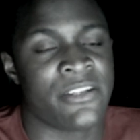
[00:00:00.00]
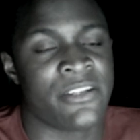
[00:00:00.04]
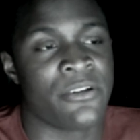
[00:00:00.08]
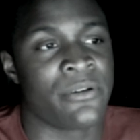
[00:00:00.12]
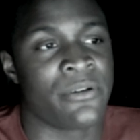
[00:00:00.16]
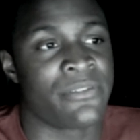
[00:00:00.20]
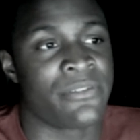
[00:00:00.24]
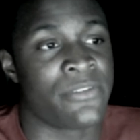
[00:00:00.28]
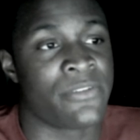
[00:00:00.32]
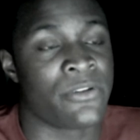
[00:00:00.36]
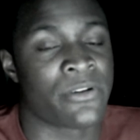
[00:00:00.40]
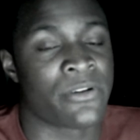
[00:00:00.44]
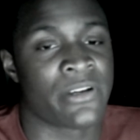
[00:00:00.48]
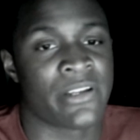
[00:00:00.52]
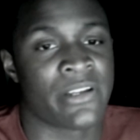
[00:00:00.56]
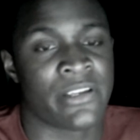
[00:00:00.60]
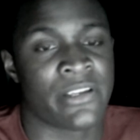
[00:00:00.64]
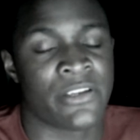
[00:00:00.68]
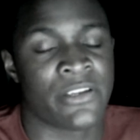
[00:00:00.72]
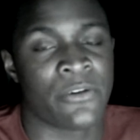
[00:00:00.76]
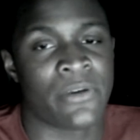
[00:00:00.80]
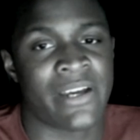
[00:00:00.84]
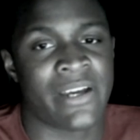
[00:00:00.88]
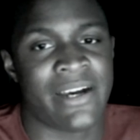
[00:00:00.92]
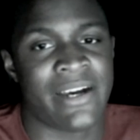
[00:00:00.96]
If you're gonna
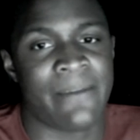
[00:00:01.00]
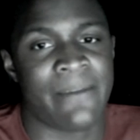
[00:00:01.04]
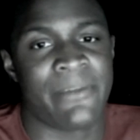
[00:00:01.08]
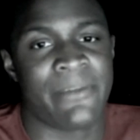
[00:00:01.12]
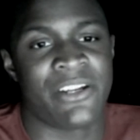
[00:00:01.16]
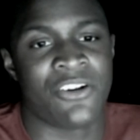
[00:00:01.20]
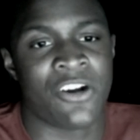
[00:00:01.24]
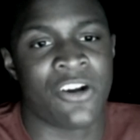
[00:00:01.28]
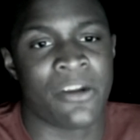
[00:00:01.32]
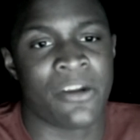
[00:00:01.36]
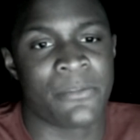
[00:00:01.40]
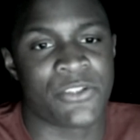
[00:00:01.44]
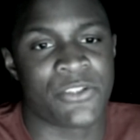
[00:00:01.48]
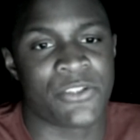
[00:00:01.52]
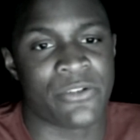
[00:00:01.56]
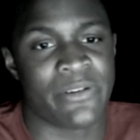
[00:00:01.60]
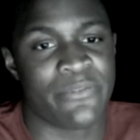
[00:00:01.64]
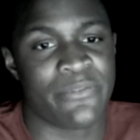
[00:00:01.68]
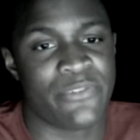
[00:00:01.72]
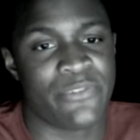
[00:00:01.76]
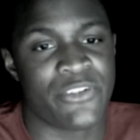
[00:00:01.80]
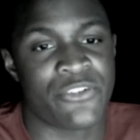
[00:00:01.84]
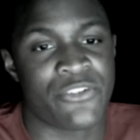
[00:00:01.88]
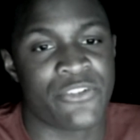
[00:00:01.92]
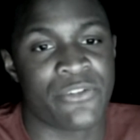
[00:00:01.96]
go combat arms or
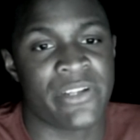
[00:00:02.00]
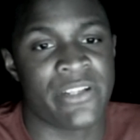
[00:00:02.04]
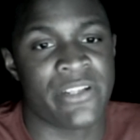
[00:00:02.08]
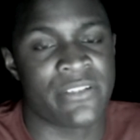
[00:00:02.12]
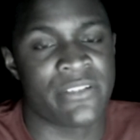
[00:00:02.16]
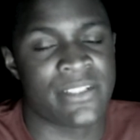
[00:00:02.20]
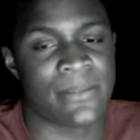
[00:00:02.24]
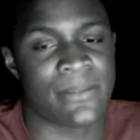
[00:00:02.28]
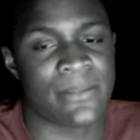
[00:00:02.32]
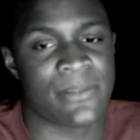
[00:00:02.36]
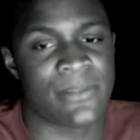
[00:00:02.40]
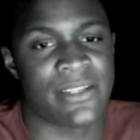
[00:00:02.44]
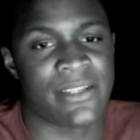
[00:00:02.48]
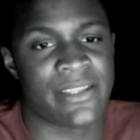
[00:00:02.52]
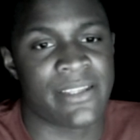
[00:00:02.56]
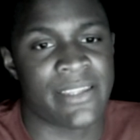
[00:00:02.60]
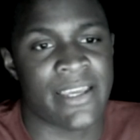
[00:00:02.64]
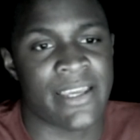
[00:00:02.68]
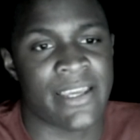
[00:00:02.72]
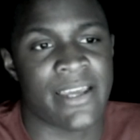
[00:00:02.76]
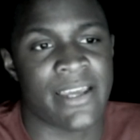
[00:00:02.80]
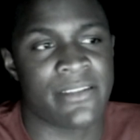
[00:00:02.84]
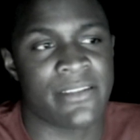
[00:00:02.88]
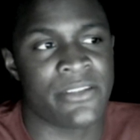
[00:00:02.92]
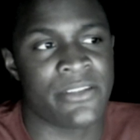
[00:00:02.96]
infantry or something like
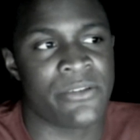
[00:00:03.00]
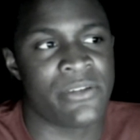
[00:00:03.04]
that,